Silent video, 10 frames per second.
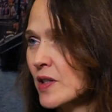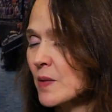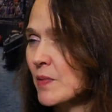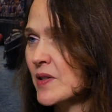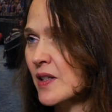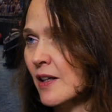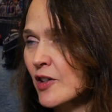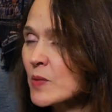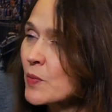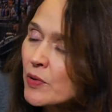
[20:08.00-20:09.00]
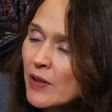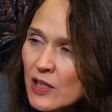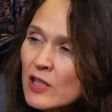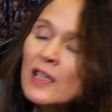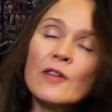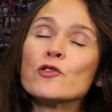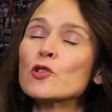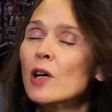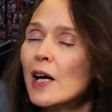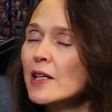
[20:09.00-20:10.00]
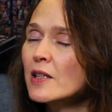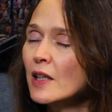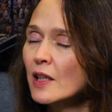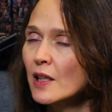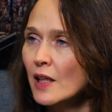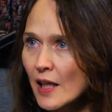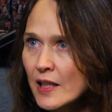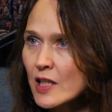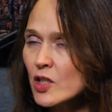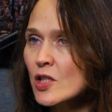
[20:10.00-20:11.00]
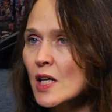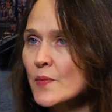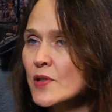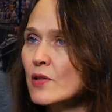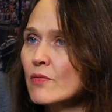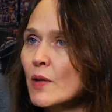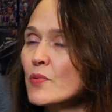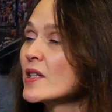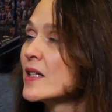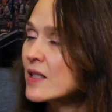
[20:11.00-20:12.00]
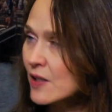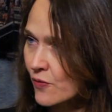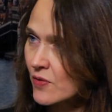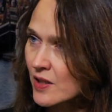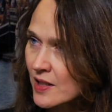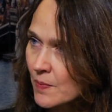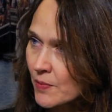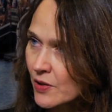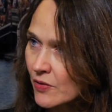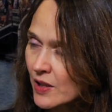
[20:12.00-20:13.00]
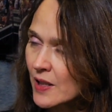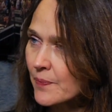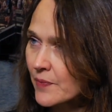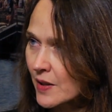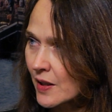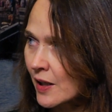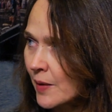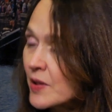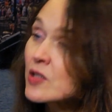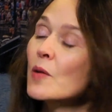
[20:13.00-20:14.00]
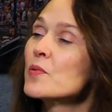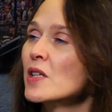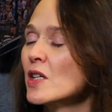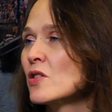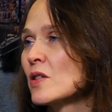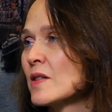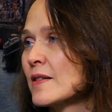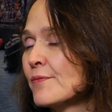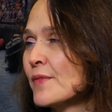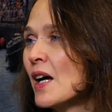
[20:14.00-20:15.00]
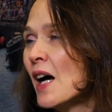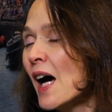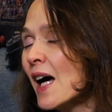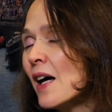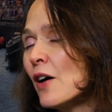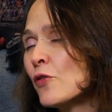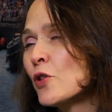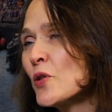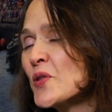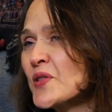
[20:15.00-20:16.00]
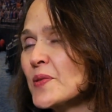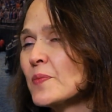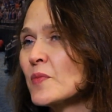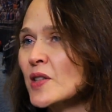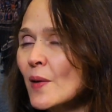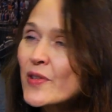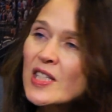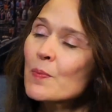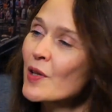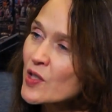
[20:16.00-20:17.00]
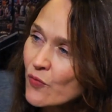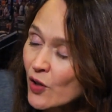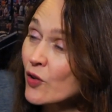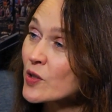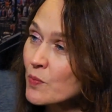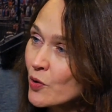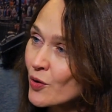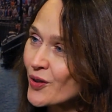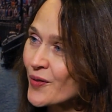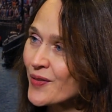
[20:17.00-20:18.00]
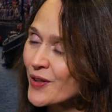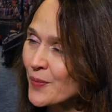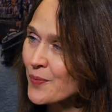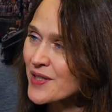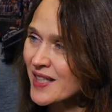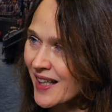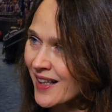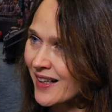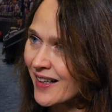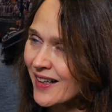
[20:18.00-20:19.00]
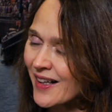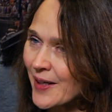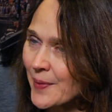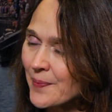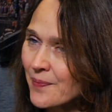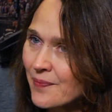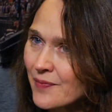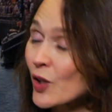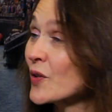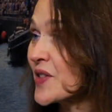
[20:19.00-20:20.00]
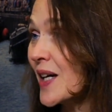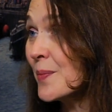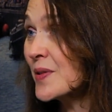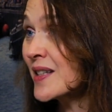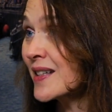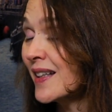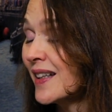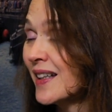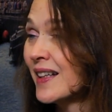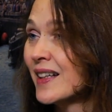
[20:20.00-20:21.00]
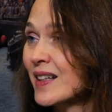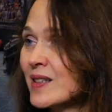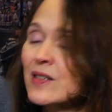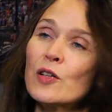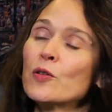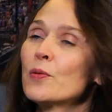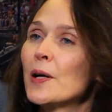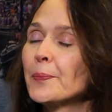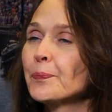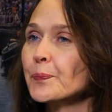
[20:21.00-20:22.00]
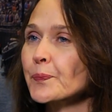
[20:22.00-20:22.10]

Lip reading: disciplines than others, but we actually have tried in each chapter to represent different disciplinary interpretations. Of course, some disciplines focus more on particular concepts, so